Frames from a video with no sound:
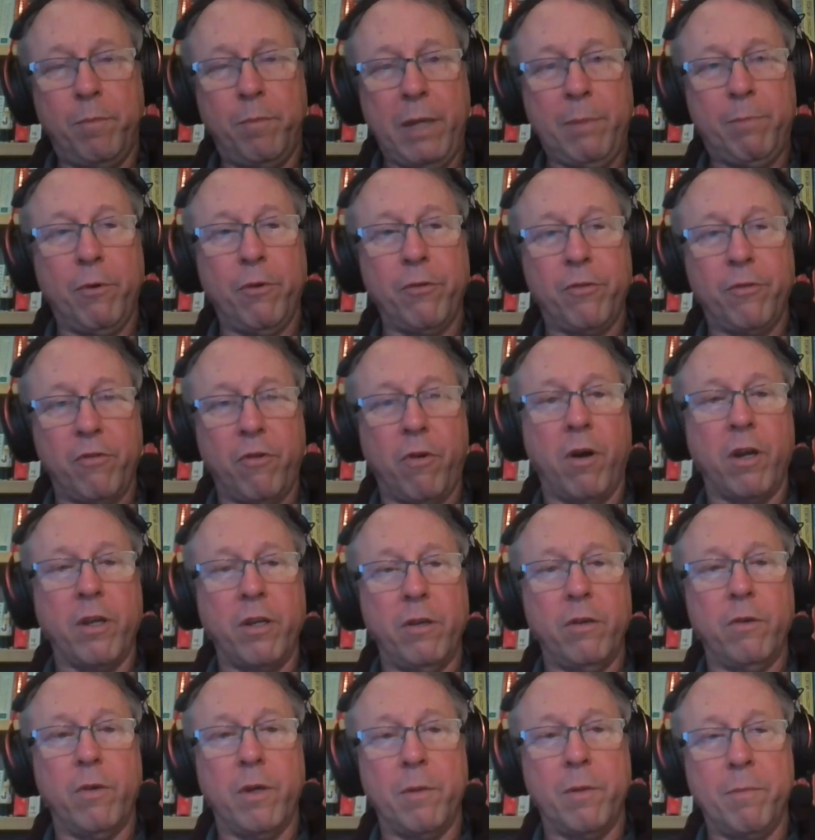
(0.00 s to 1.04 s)
people taught
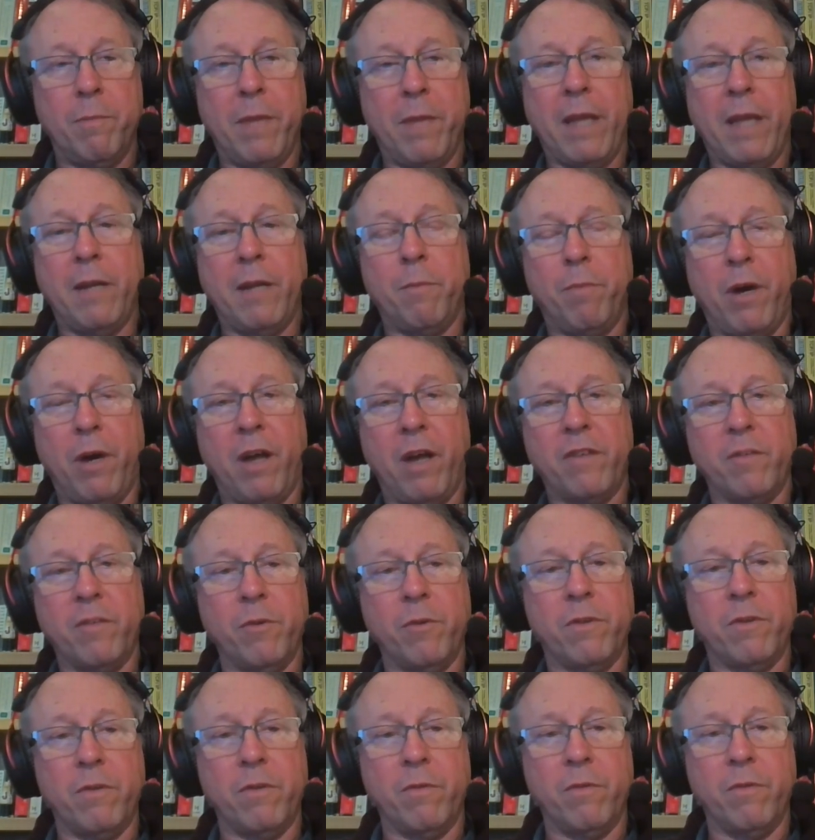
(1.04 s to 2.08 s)
you and made it
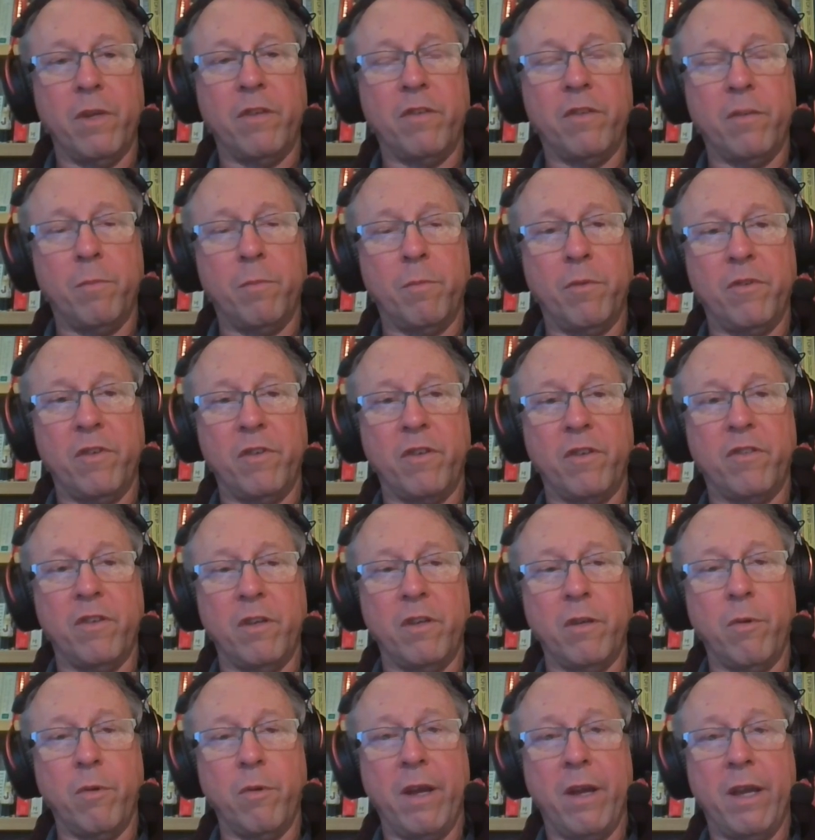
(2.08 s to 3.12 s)
possible to reach the position
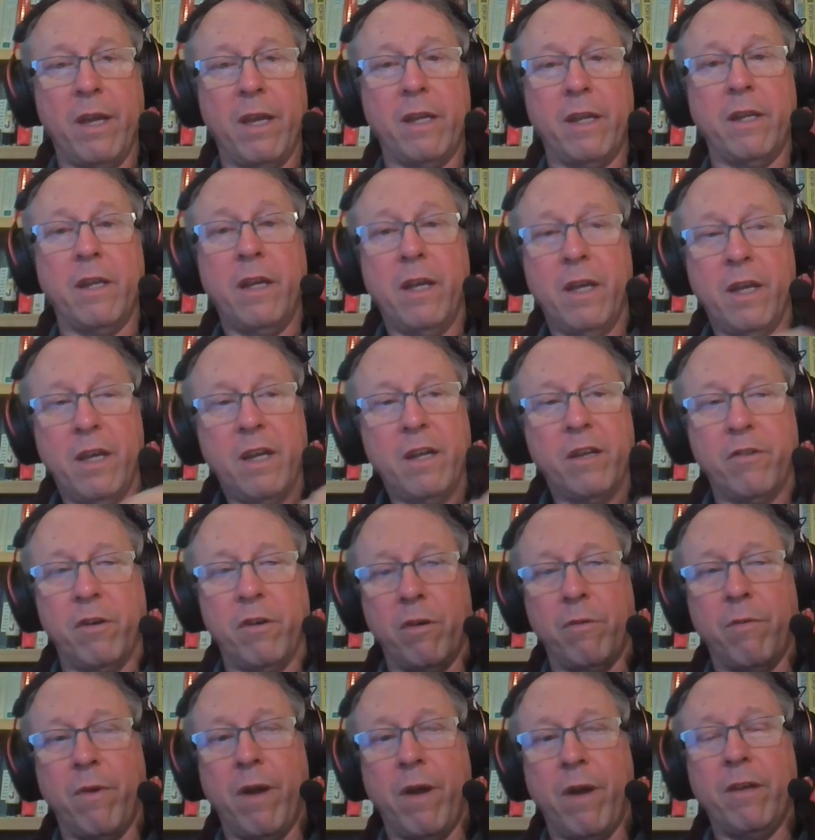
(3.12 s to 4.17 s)
you were in,
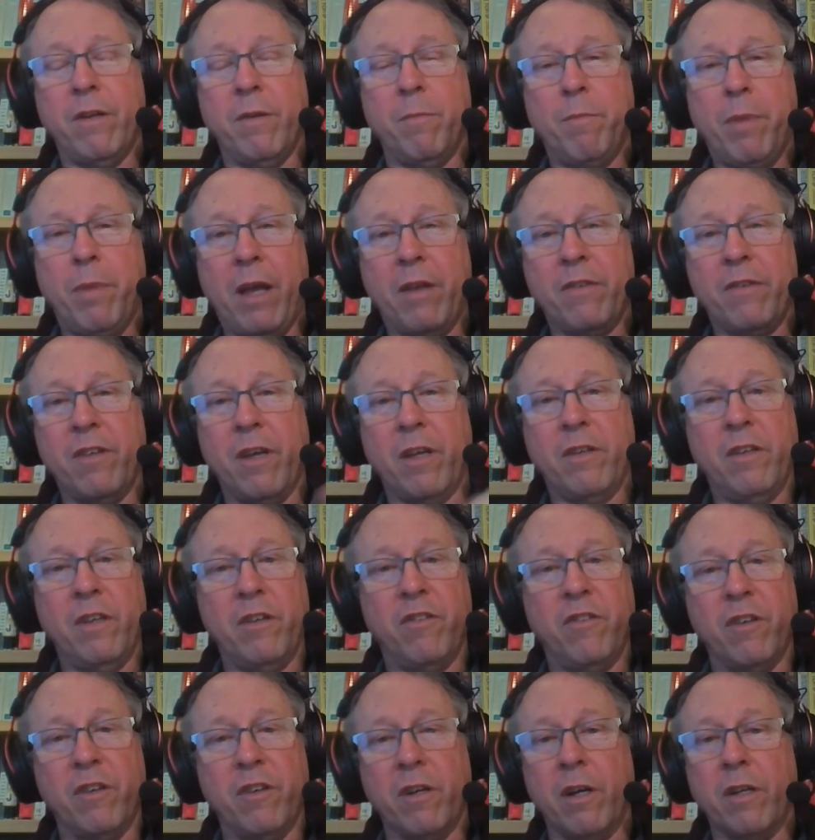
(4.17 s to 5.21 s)
turn around and pass that
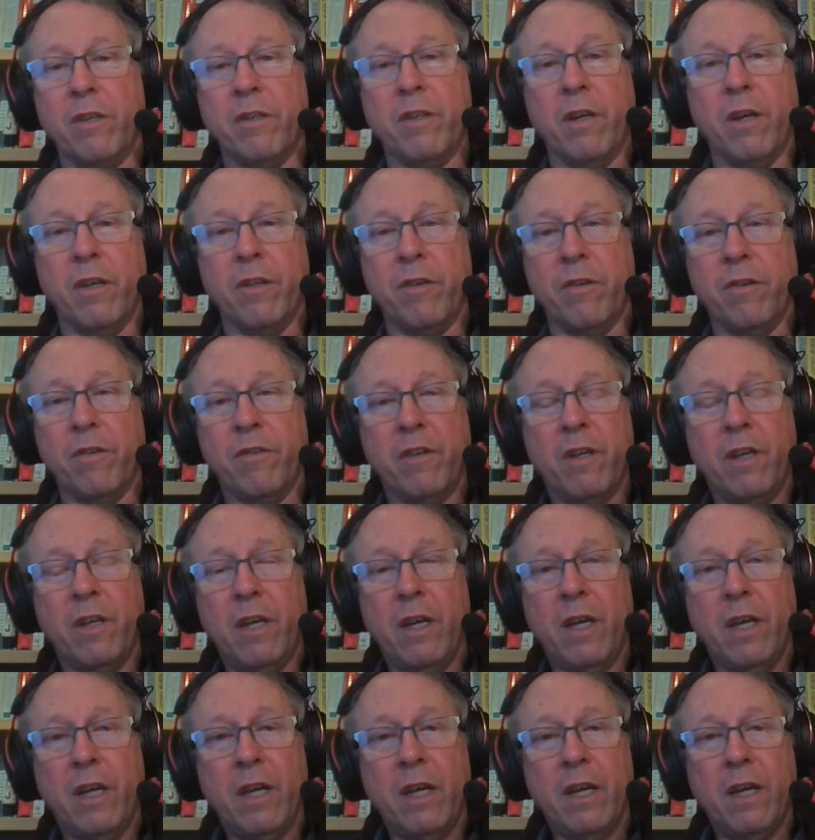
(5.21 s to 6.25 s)
teaching on to others.
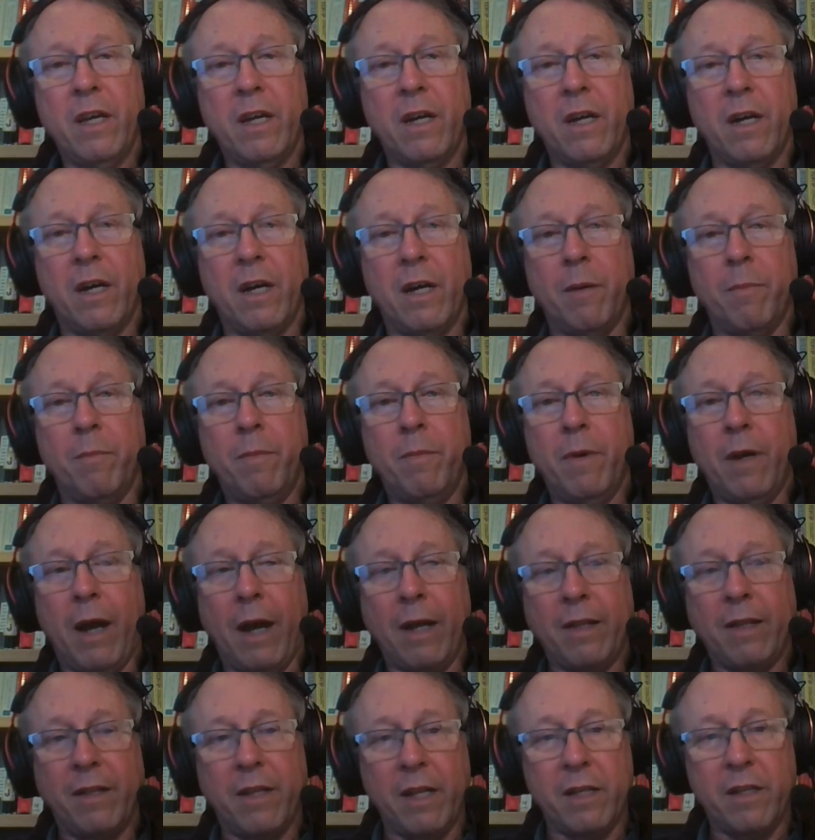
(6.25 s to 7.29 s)
Uh,
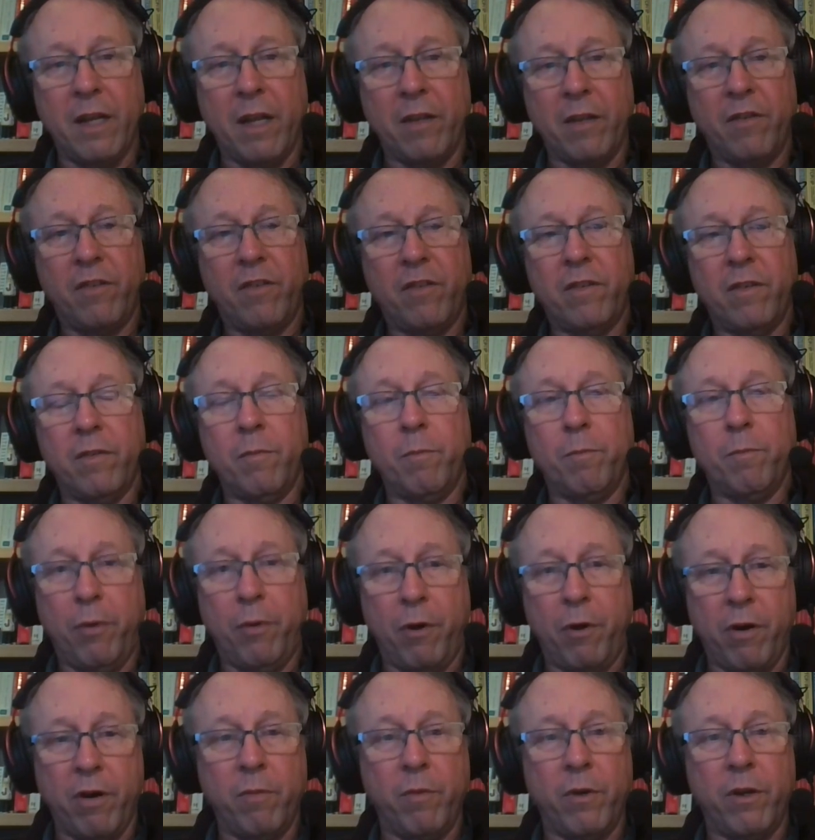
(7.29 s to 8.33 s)
I think that's
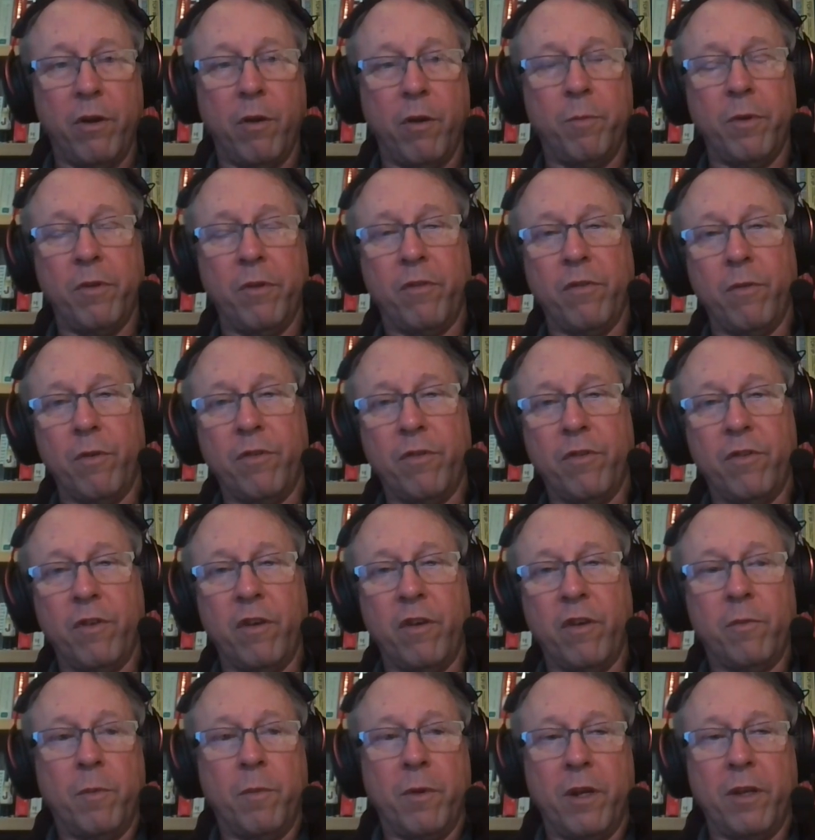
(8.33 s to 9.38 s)
part of what open source
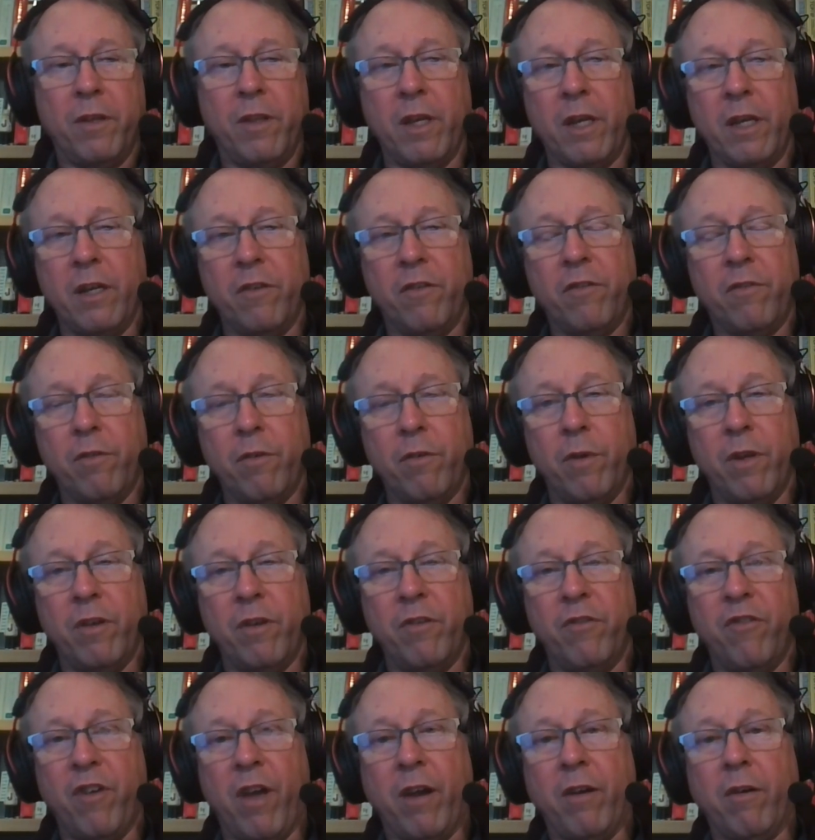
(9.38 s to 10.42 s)
does, but I think it's true
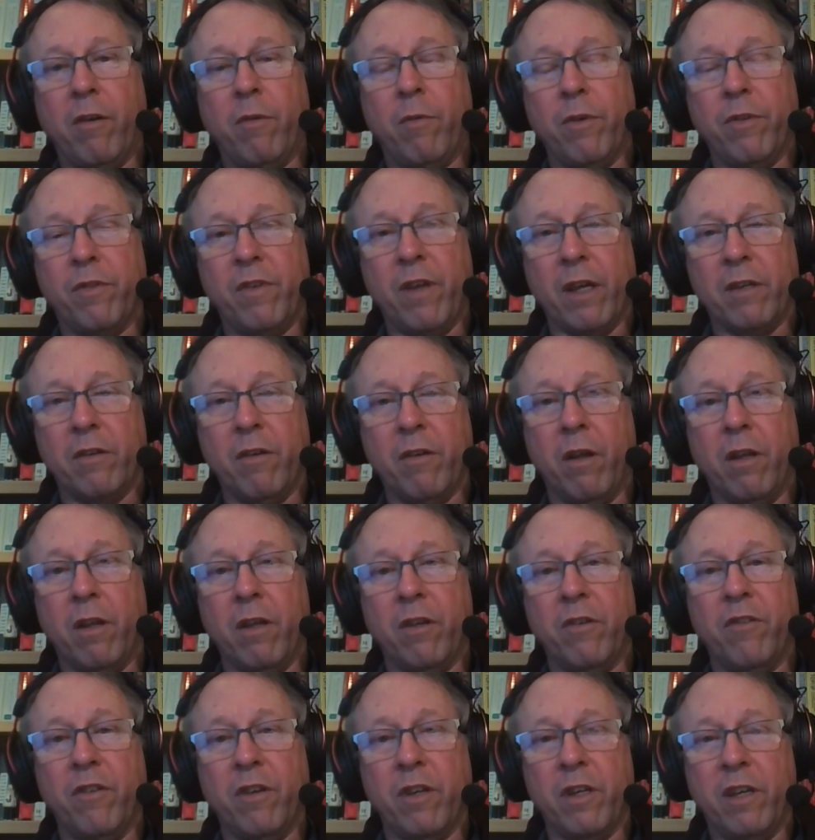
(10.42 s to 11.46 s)
in general with
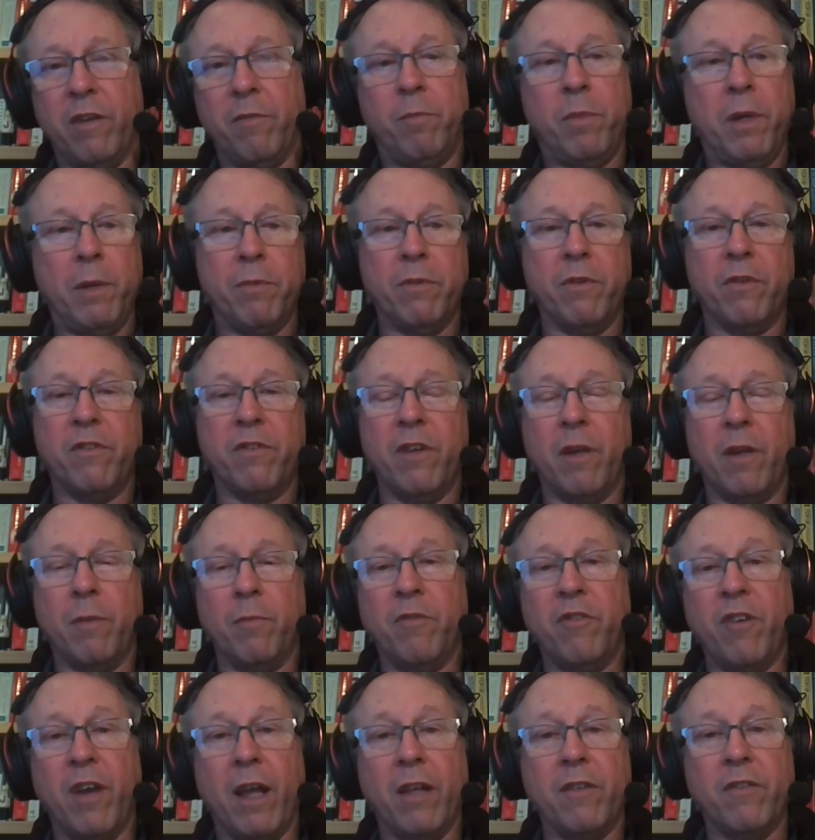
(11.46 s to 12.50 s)
technology. Give people the same
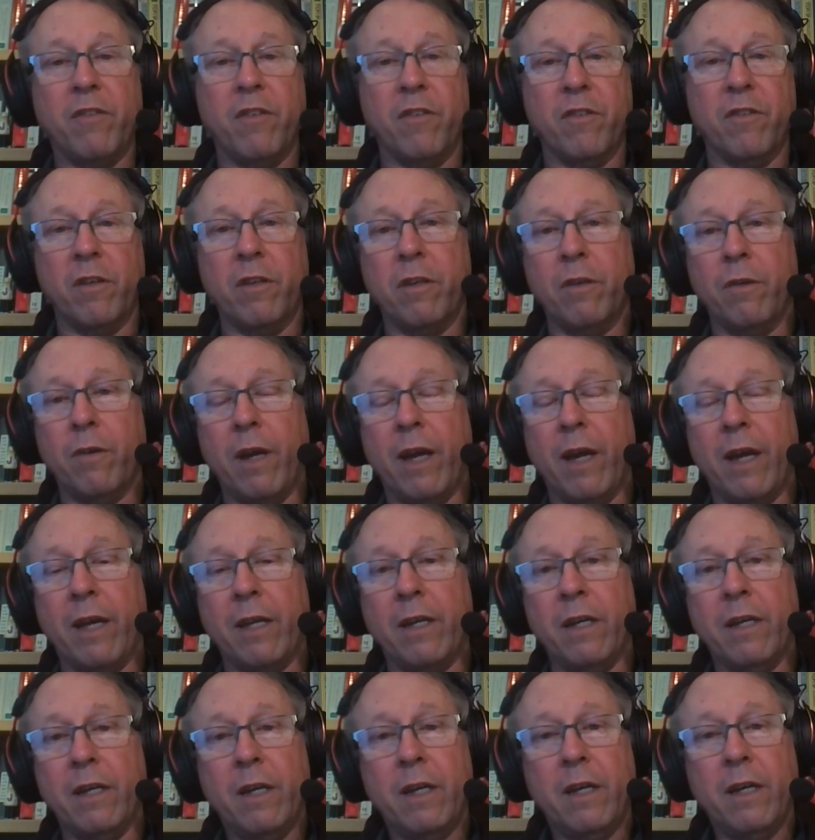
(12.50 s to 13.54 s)
chances that you
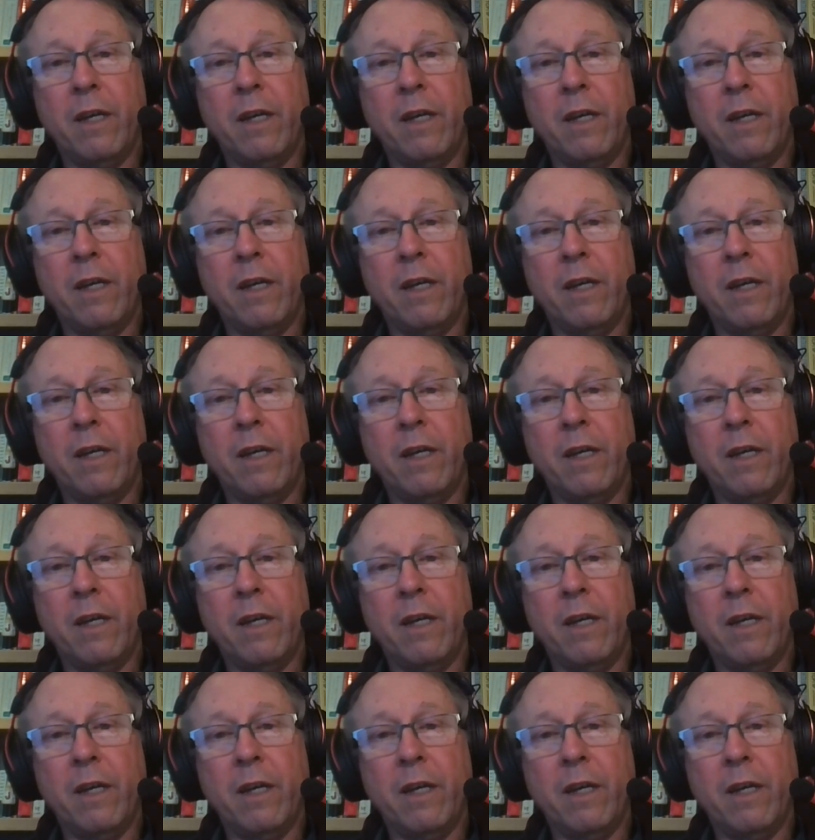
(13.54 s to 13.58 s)
had.